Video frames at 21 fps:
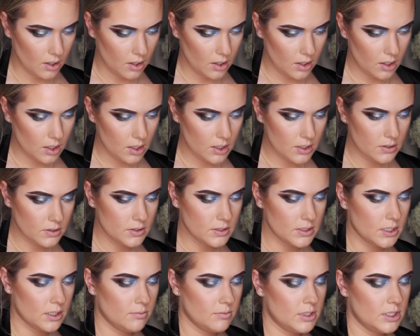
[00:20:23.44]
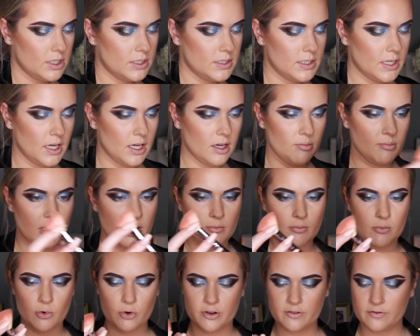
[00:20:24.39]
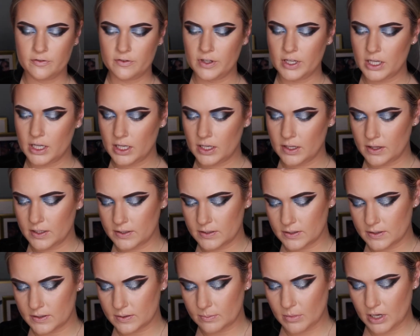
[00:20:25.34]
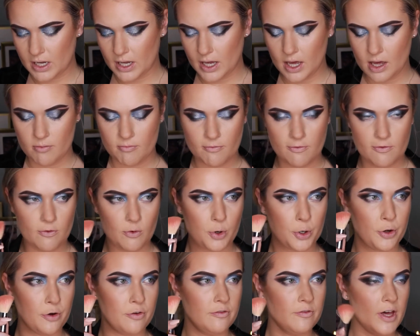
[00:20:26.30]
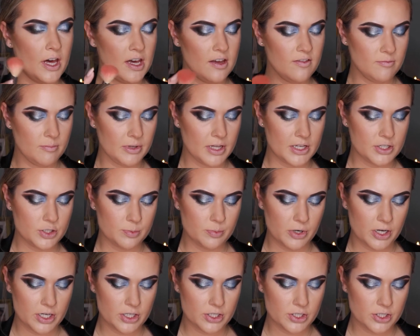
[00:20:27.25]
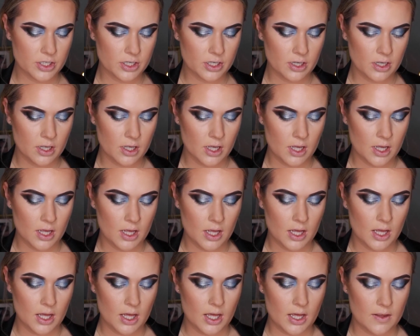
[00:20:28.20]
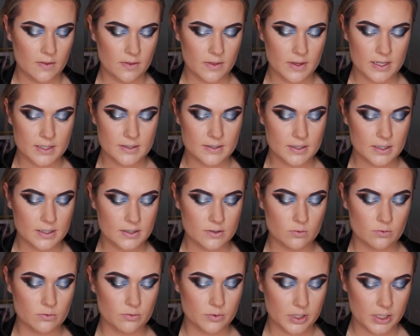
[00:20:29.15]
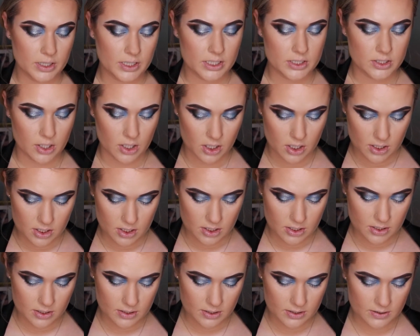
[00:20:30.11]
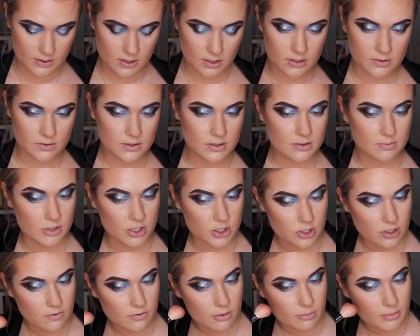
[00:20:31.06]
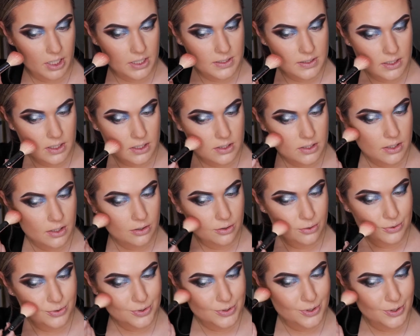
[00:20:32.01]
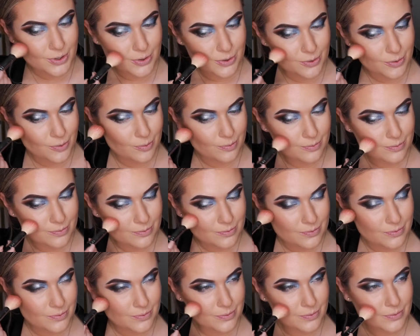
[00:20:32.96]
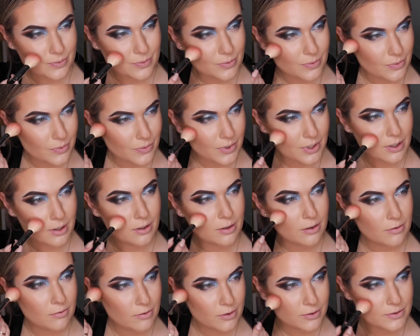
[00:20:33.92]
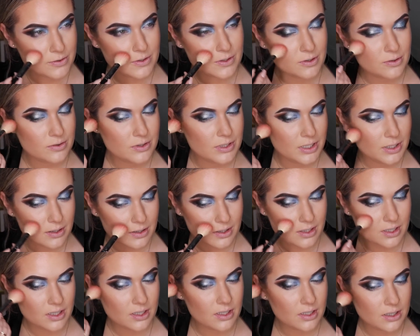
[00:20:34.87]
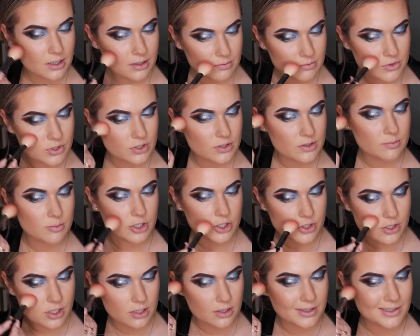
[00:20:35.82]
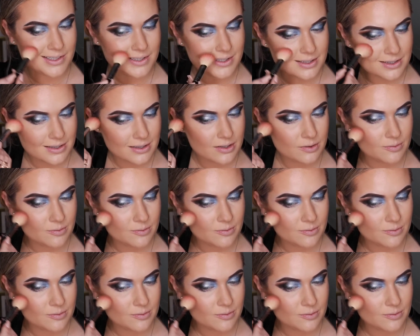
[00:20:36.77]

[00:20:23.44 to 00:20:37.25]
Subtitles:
And I'm going to take my Morphe, this is my M405 blush brush, and this is really dark, especially for my skin tone, so ever so gently I am just brushing this